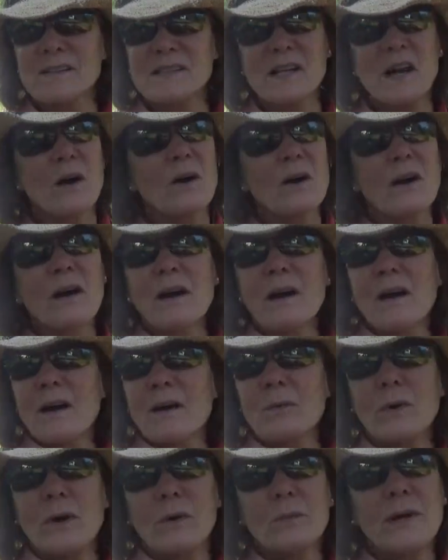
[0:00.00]
So
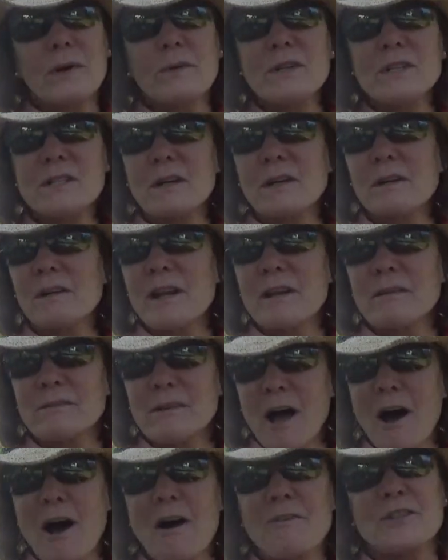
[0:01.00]
we would dearly
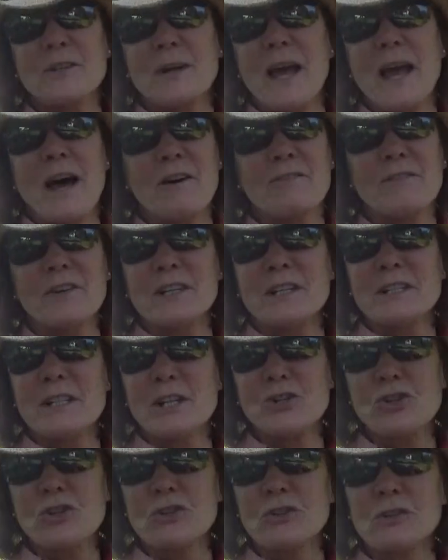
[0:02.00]
love to have an
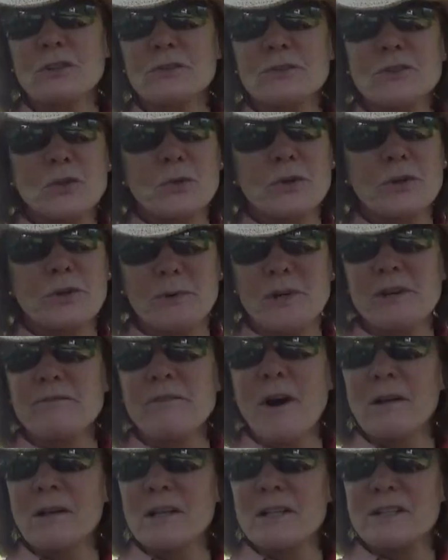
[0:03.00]
additional 2 or 3
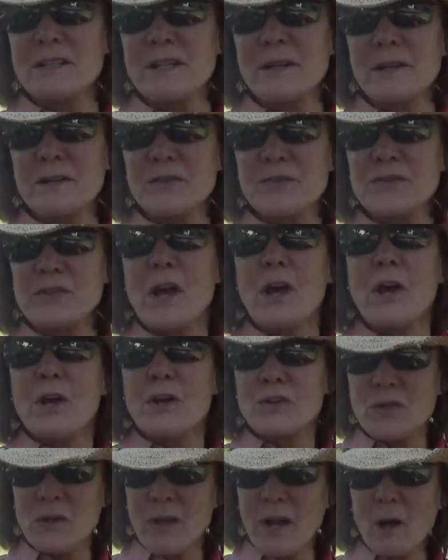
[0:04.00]
volunteers
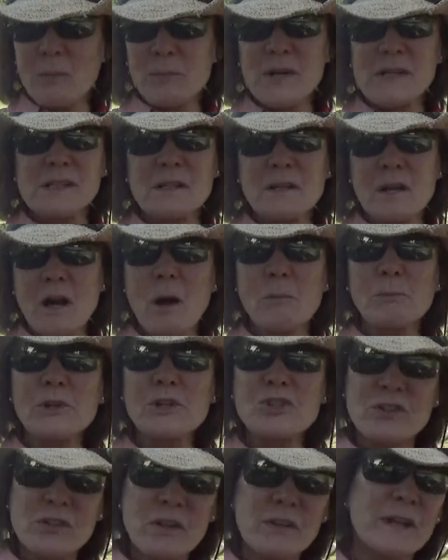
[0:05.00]
to help us
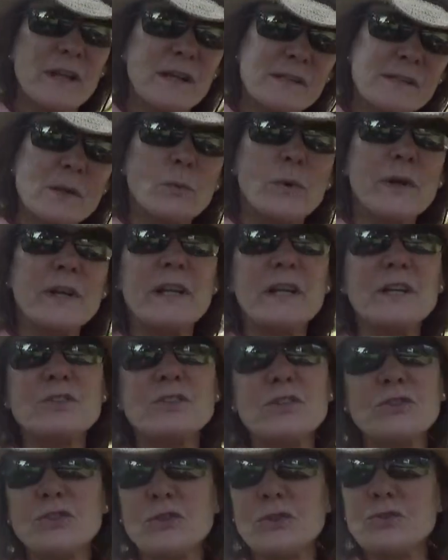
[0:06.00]
accomplish the things that we need
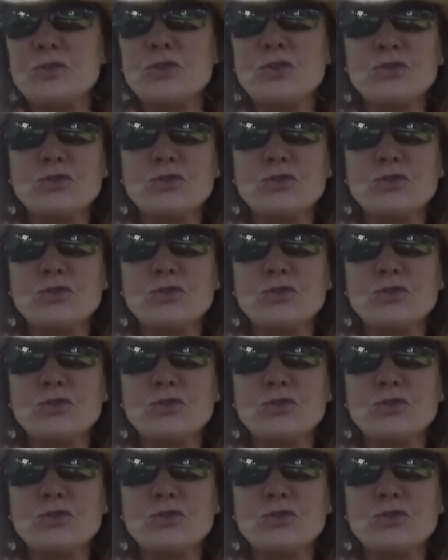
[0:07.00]
to do